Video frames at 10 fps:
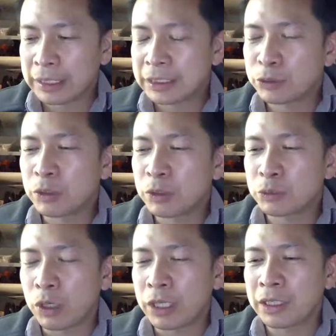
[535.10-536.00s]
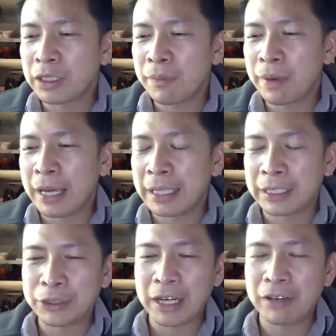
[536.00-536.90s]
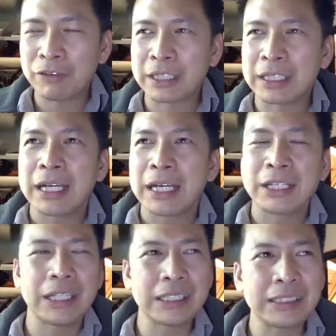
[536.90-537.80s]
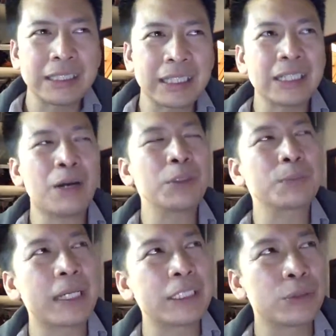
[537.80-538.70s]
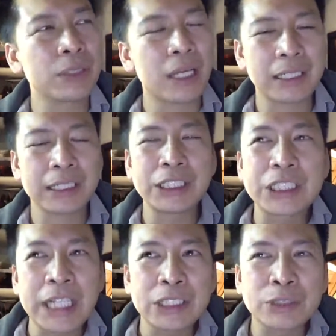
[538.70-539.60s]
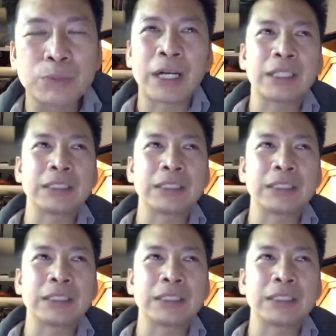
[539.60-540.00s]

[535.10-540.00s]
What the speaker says: this one's one of them, and like you have like, it's like, it almost played to a lot of cliches where it's